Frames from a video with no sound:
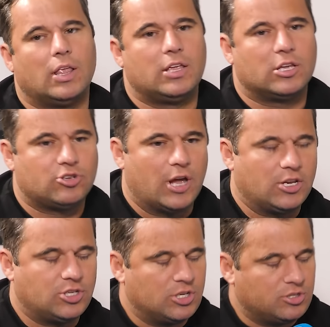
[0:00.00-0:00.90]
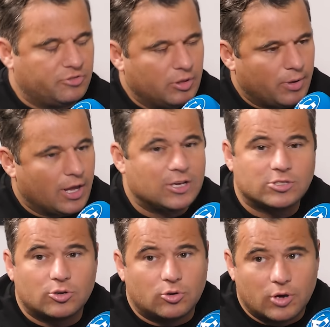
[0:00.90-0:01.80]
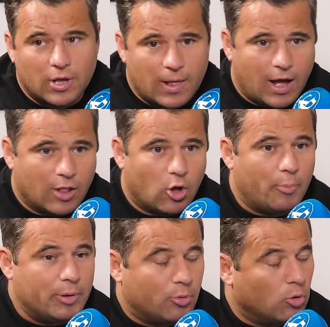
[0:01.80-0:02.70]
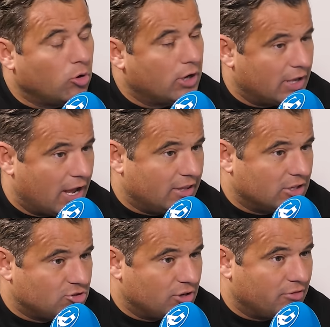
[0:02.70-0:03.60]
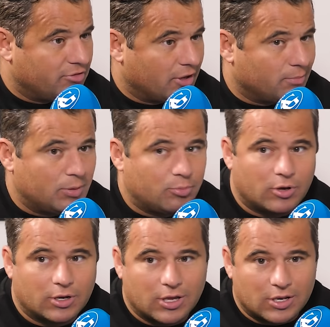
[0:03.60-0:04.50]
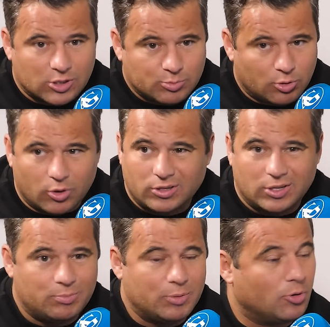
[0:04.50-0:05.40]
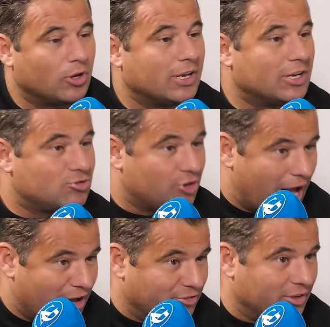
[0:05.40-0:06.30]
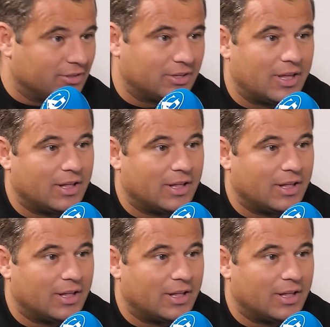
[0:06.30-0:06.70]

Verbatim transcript: like, you're trying to change it for the better, because I know a lot of people look at that industry and think people are getting exploited, people are getting trafficked.